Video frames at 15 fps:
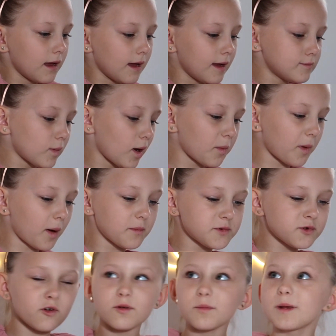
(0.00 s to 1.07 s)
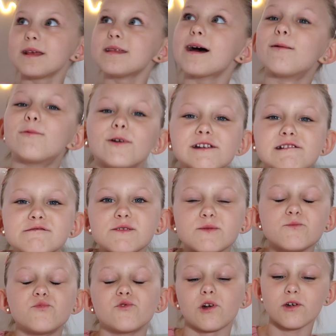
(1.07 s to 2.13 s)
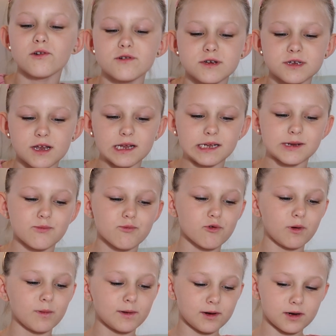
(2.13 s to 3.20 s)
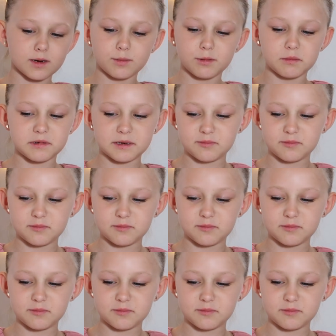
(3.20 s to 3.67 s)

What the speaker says: And my mum told me that one of them broke, so that's probably going to be my